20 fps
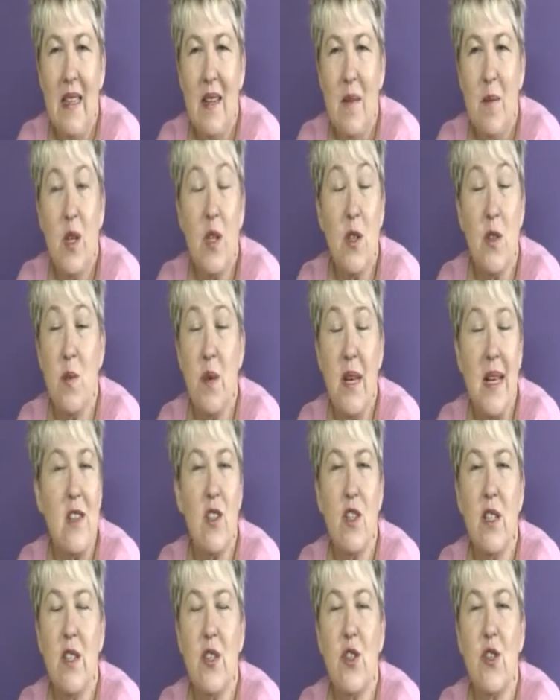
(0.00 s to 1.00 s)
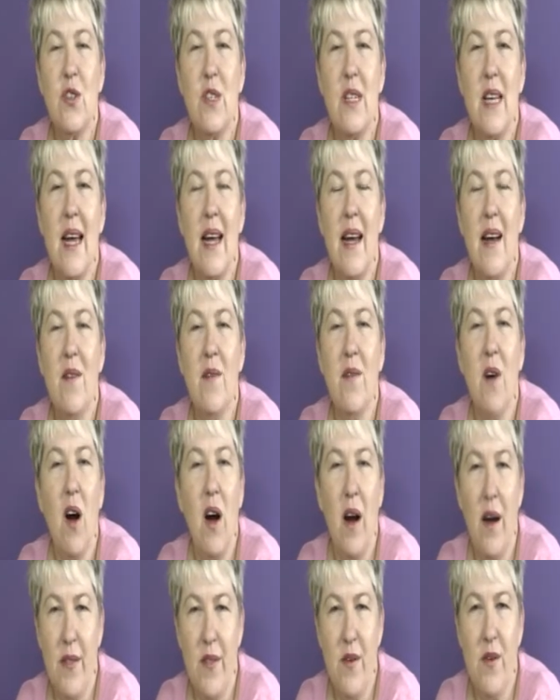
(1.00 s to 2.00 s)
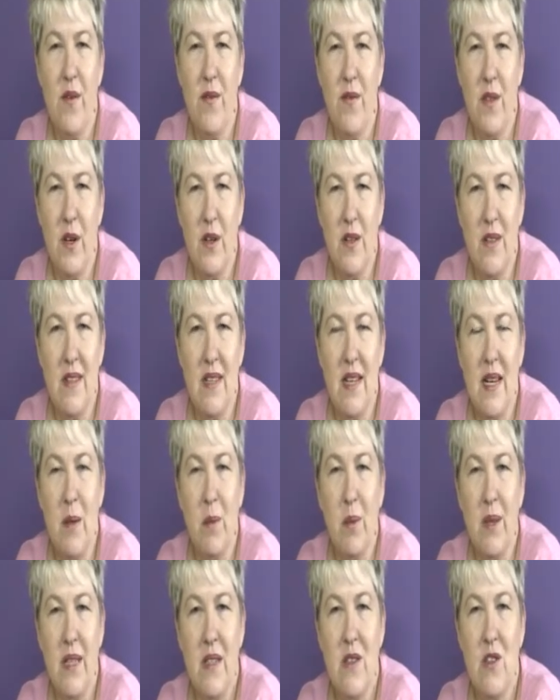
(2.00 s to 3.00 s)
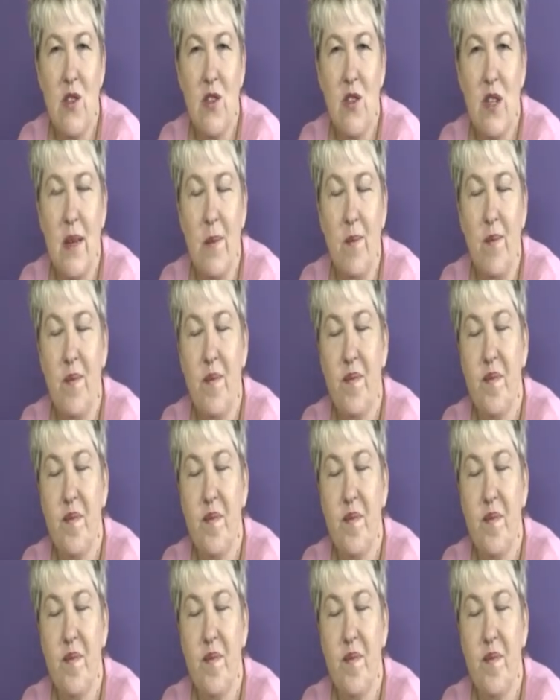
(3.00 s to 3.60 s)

because we actually shouldn't have either of those in our bloodstream.